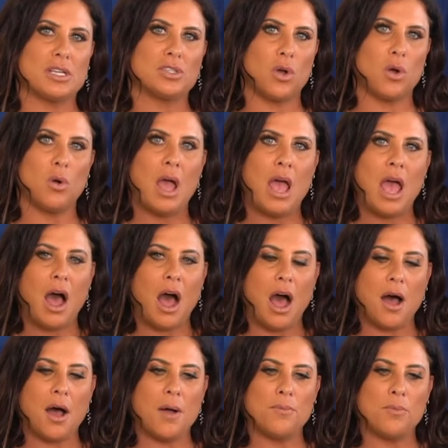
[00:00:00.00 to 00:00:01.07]
So
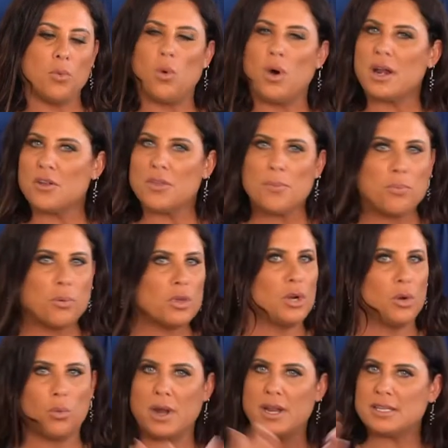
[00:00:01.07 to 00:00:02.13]
um, what are the, you know,
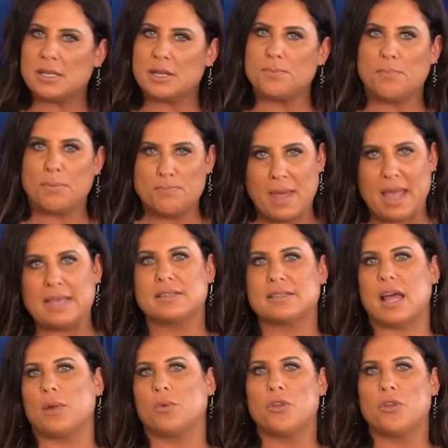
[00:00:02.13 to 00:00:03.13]
what is it based on?